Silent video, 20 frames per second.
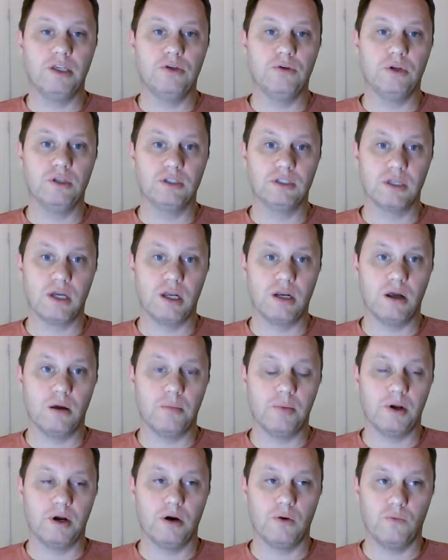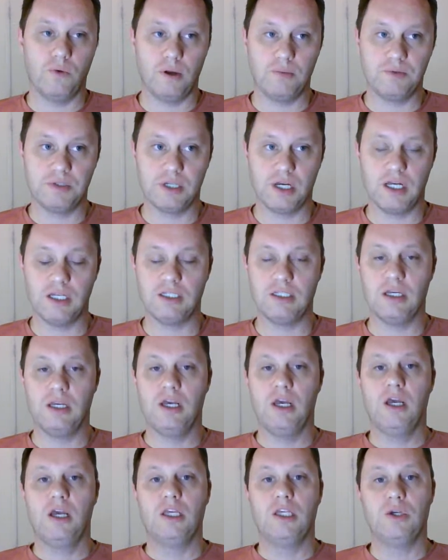You can sign up on our website.
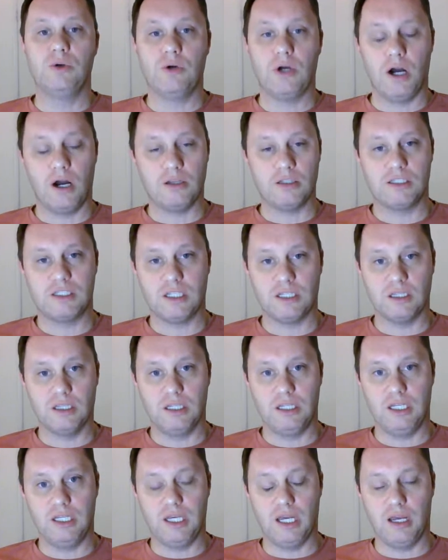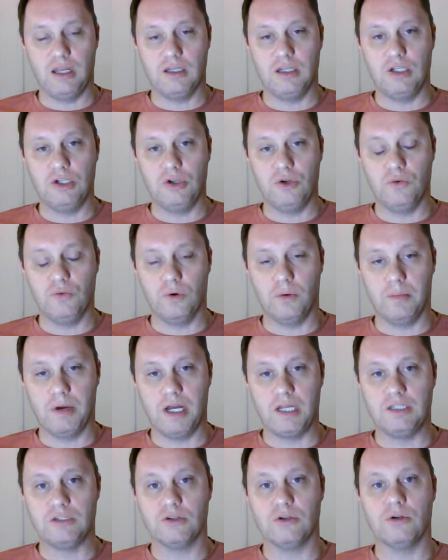You constantly get new
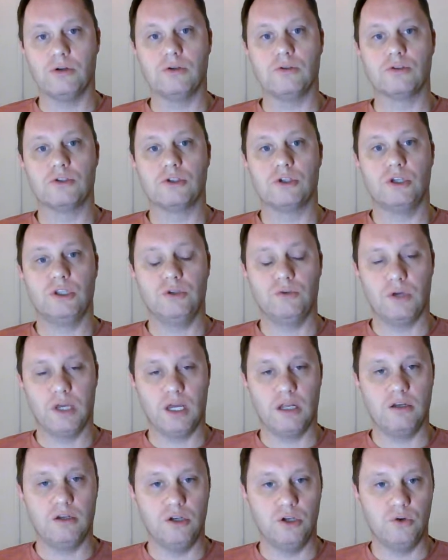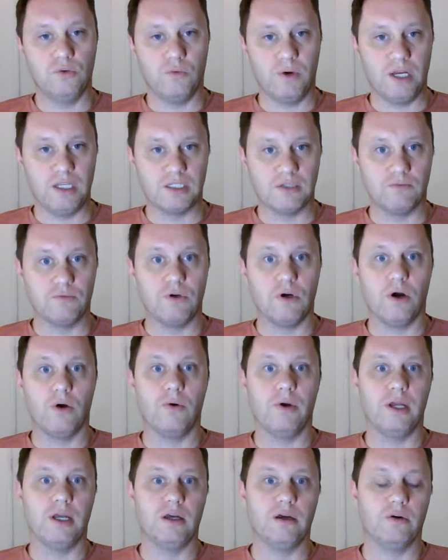reminders. You get new ways of
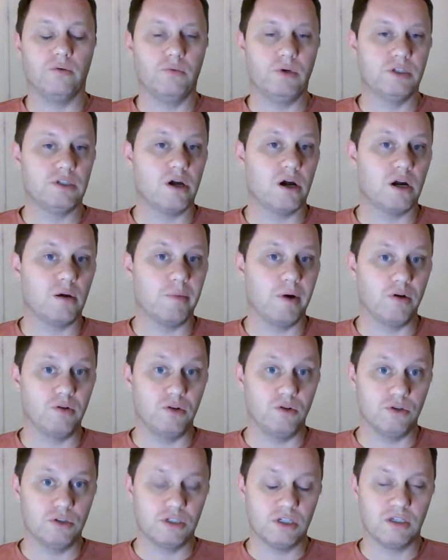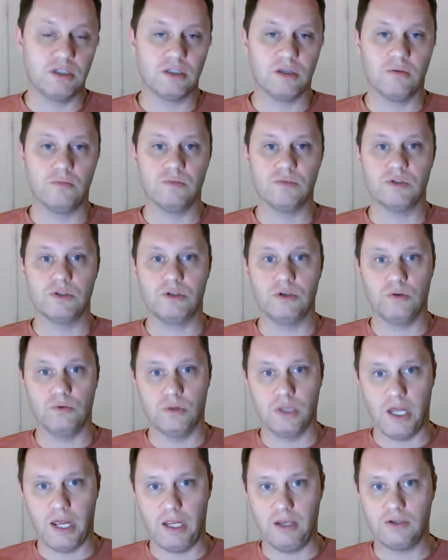growing. We talk about new systems, new
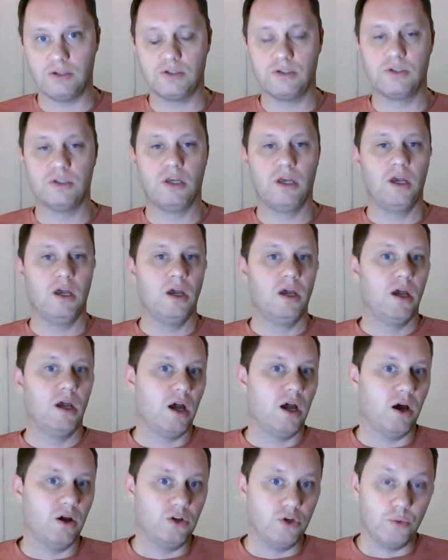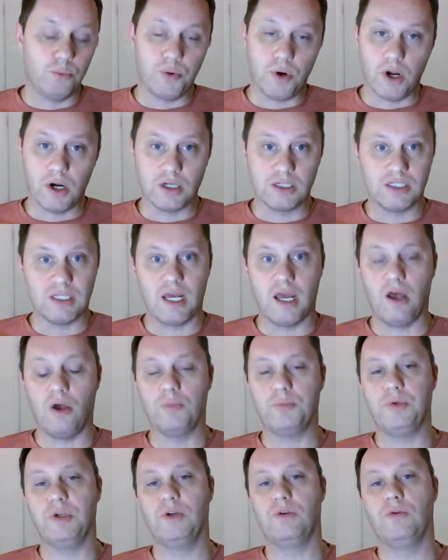lights, new products to
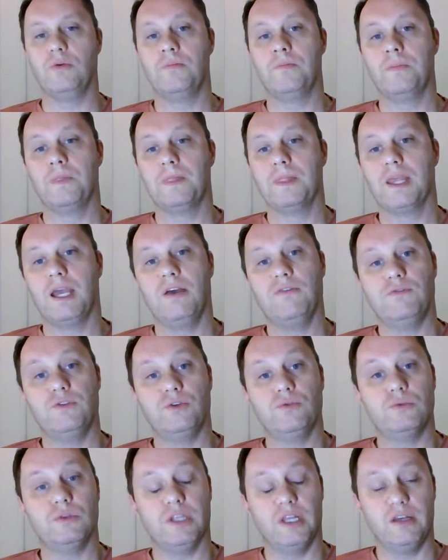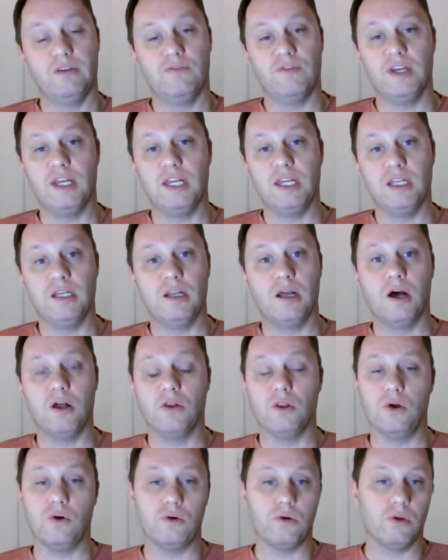help you. If you live in a
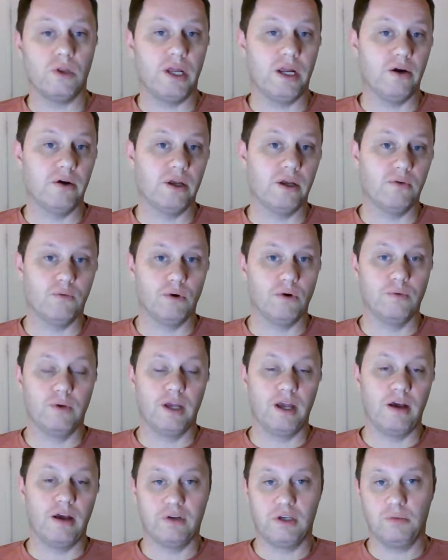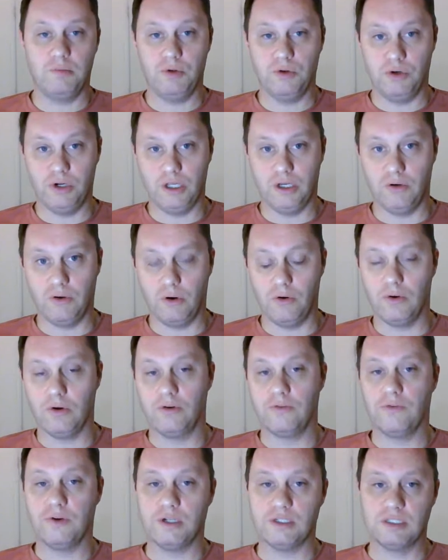local area where we have a community
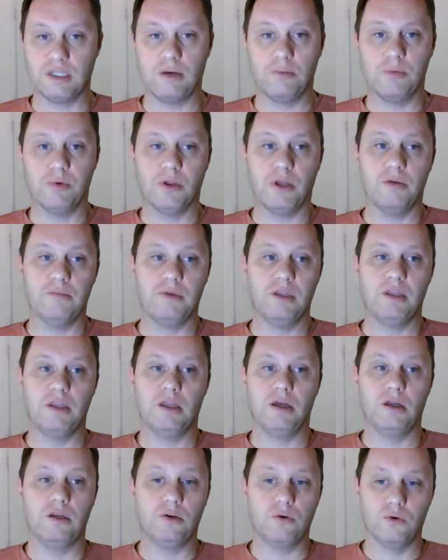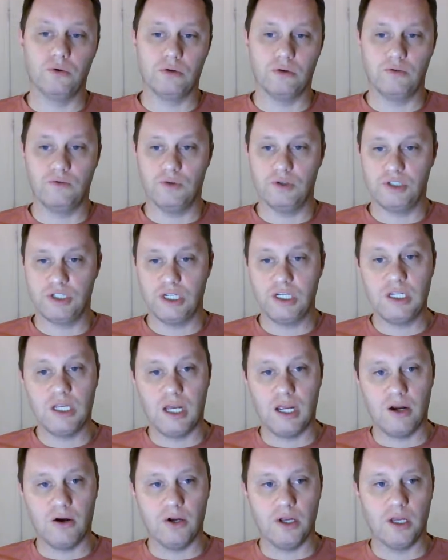grower, for example, I'm in the Northern Virginia
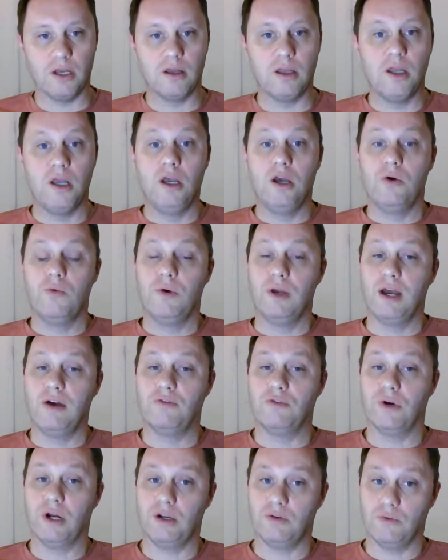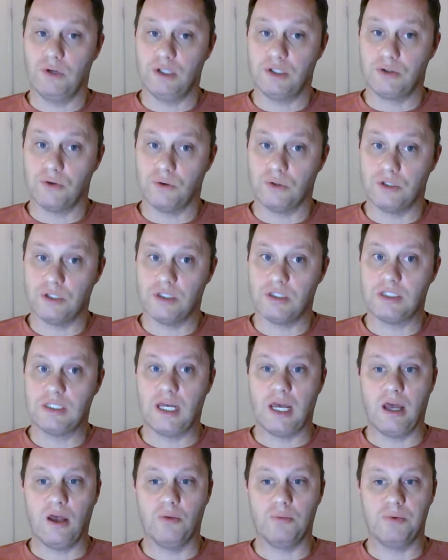area, we have great resources
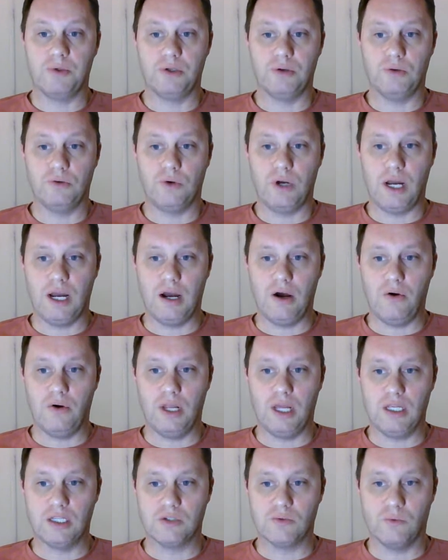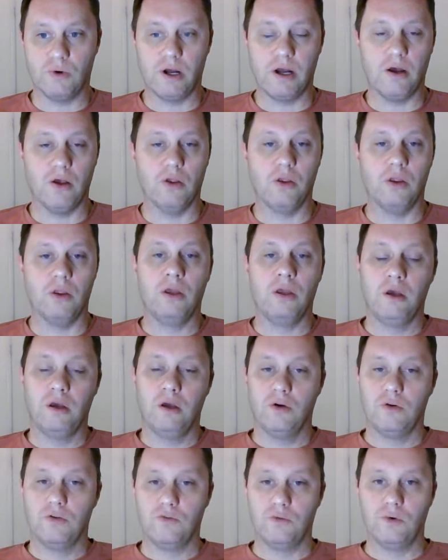to help you out as well.
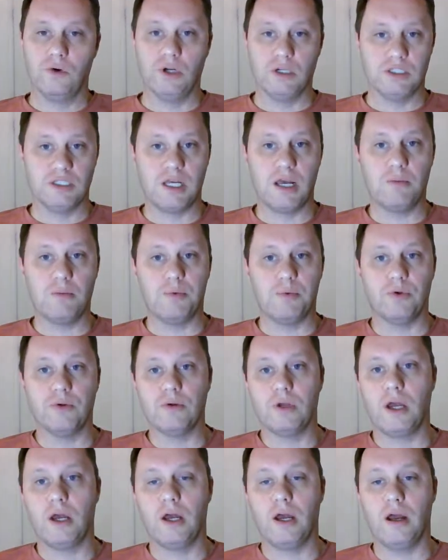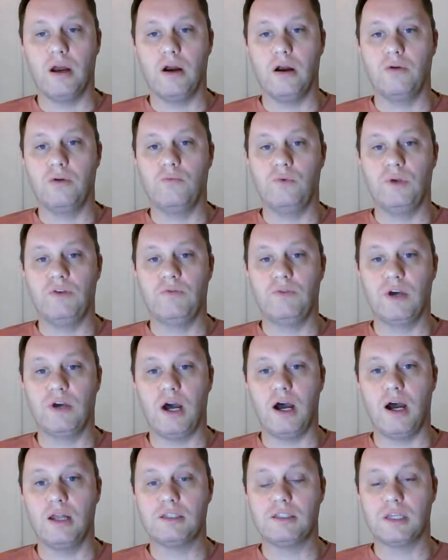For example, we've
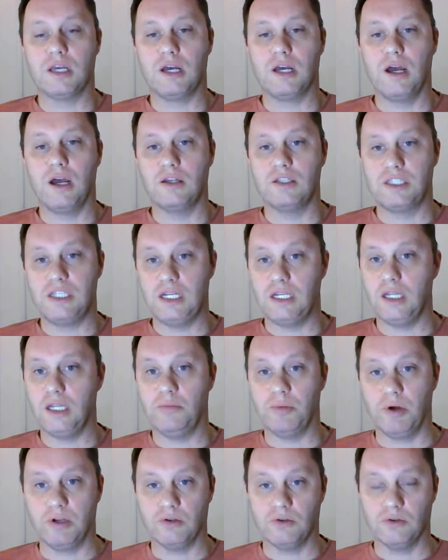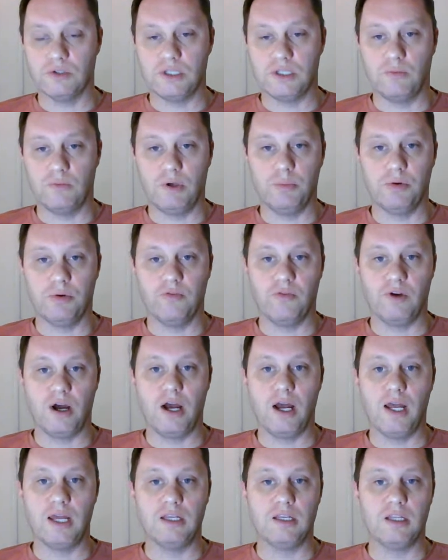got seedling bundles that we
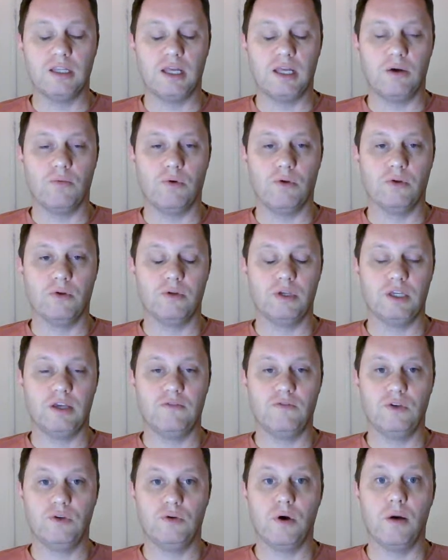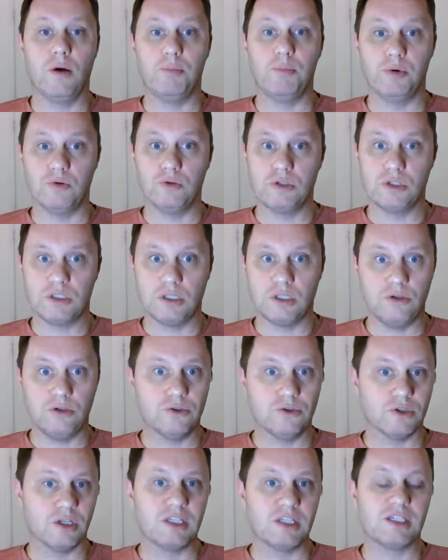provide that will give you a boost,
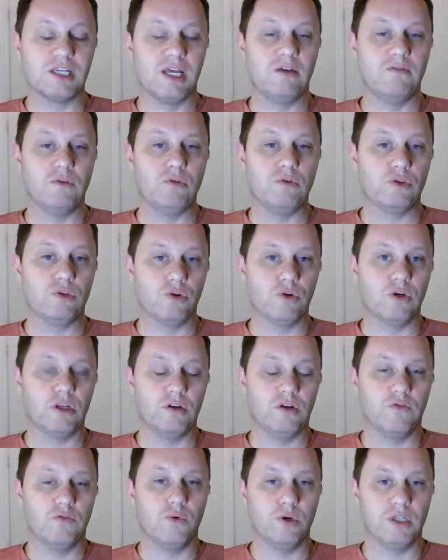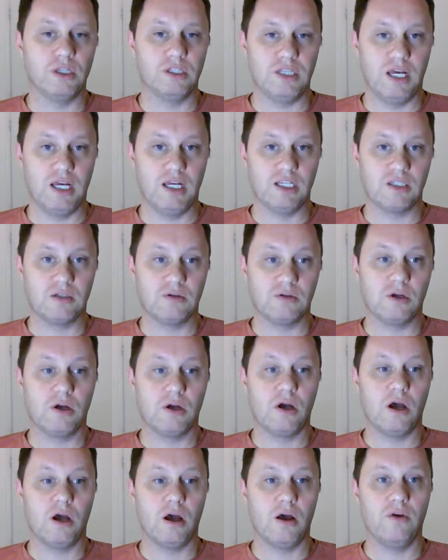usually save you 30 to 40 days
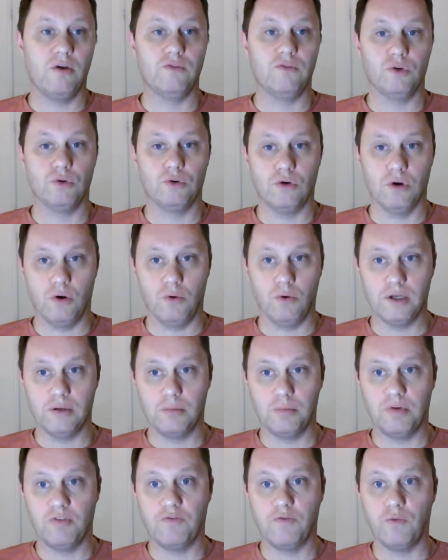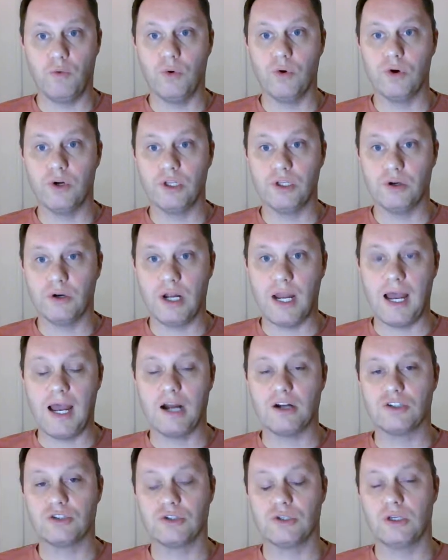of your growing before you're
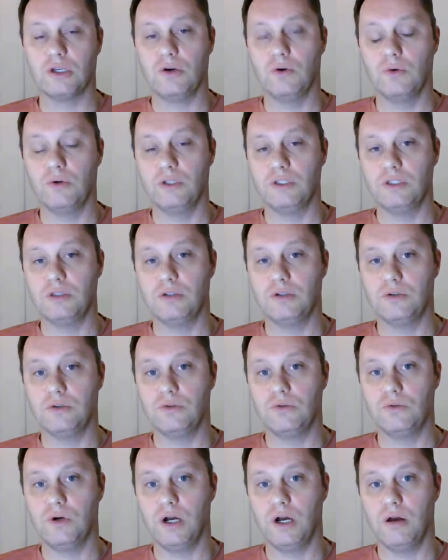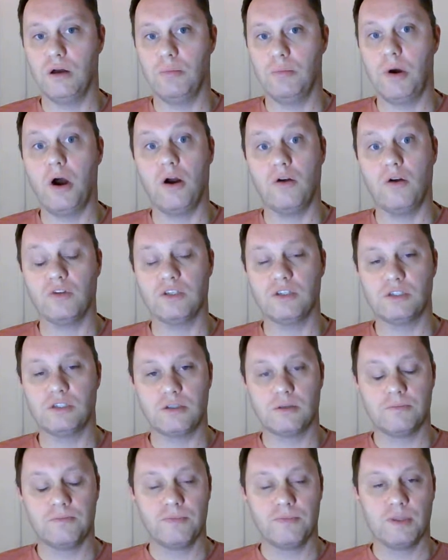actually going to harvest.